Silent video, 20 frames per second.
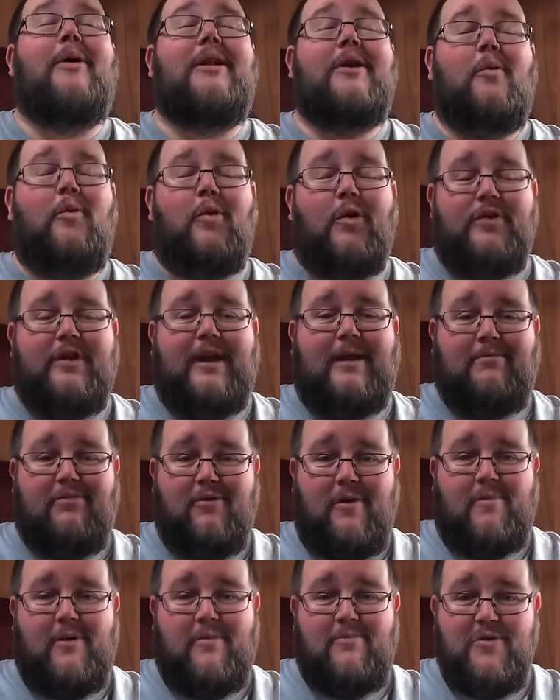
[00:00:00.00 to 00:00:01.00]
When I want a
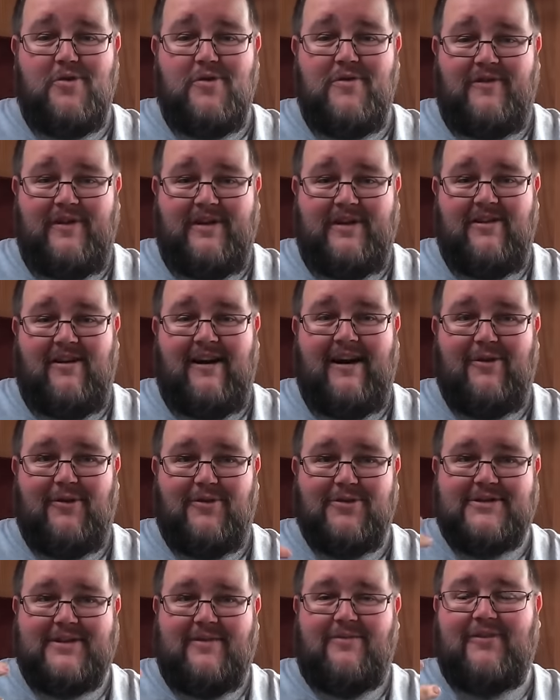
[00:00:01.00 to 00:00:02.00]
proper movie night
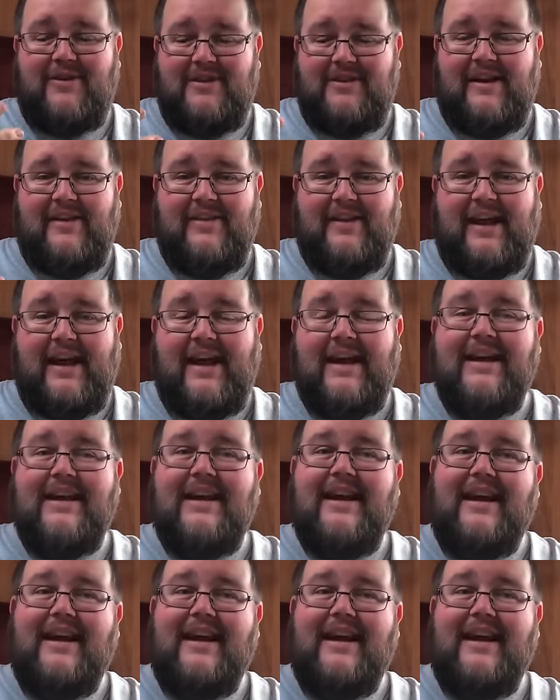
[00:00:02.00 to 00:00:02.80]
or something like that,